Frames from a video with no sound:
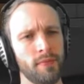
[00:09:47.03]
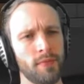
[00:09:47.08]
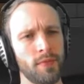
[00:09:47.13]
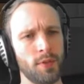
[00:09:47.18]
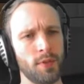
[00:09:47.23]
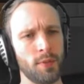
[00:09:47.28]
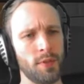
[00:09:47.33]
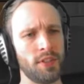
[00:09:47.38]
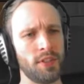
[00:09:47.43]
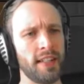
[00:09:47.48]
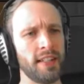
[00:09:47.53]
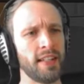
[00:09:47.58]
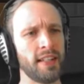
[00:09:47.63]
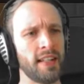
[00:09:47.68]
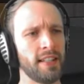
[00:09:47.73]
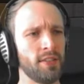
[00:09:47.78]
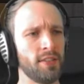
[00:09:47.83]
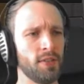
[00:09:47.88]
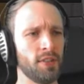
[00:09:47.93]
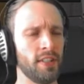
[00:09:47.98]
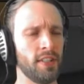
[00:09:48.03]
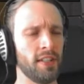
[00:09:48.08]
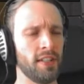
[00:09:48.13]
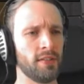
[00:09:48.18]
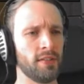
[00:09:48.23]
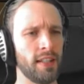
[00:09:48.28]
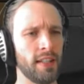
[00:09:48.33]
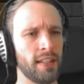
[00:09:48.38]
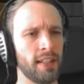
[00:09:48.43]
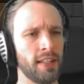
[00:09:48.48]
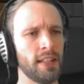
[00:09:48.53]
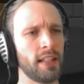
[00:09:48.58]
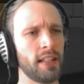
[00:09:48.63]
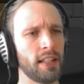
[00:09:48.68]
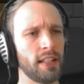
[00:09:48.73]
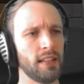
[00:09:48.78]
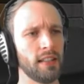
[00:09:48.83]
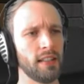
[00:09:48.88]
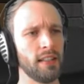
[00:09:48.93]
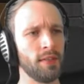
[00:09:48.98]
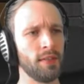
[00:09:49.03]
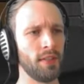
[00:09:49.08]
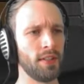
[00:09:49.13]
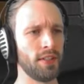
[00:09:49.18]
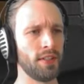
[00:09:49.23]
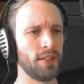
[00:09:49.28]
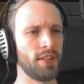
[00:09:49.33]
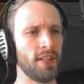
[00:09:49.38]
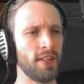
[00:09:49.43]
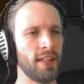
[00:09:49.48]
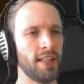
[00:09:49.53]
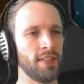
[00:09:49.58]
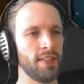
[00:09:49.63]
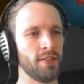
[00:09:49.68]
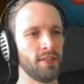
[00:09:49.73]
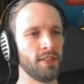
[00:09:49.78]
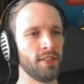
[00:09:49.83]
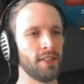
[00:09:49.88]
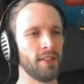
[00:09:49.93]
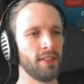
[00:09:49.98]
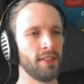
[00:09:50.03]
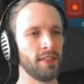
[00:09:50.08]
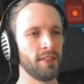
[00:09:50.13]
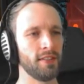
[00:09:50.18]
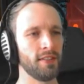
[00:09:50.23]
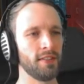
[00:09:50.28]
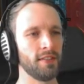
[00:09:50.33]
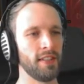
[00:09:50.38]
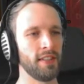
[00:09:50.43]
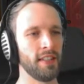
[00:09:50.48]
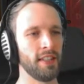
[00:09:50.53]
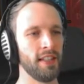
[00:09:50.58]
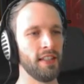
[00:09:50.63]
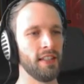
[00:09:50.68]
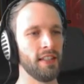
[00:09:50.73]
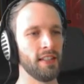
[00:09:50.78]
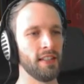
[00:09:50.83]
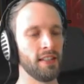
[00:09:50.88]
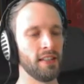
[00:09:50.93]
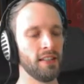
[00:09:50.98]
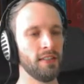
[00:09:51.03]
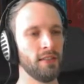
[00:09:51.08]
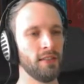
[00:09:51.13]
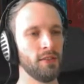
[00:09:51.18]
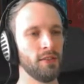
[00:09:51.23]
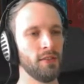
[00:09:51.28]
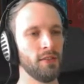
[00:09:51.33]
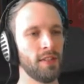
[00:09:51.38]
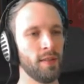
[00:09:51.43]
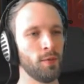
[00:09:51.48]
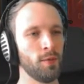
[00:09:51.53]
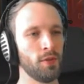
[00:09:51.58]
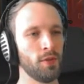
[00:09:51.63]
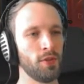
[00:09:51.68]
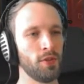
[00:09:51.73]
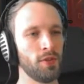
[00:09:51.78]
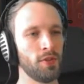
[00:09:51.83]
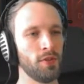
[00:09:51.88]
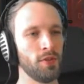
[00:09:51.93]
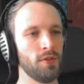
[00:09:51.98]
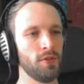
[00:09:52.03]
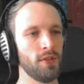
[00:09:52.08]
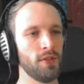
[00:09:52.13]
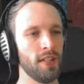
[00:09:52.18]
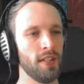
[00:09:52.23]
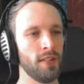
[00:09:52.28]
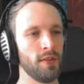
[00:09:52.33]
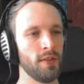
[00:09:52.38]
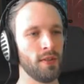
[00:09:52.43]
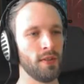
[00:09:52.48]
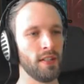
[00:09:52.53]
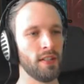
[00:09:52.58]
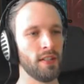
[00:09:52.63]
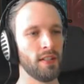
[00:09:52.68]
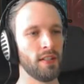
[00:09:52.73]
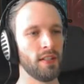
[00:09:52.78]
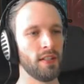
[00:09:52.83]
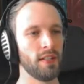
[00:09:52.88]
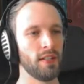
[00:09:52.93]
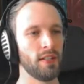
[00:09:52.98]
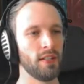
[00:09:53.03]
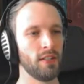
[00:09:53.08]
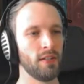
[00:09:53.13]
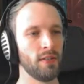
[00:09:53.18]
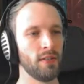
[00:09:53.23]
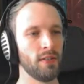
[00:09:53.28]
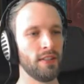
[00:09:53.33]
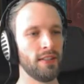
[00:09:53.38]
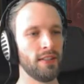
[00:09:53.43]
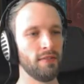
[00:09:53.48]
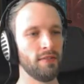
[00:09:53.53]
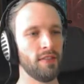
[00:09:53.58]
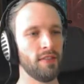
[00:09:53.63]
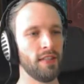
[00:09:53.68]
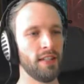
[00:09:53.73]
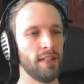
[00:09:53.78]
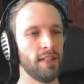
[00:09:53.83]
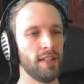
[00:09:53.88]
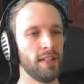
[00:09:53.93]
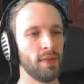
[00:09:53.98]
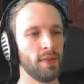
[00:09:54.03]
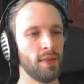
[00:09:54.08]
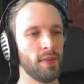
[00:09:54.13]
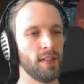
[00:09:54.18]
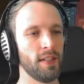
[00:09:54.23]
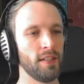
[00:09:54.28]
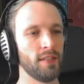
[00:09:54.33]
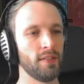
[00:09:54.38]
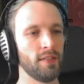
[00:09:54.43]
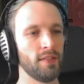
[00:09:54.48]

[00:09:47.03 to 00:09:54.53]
So we assign that to our right click, and we style it right over here. Hold aim to shoot anywhere, release to fire anywhere.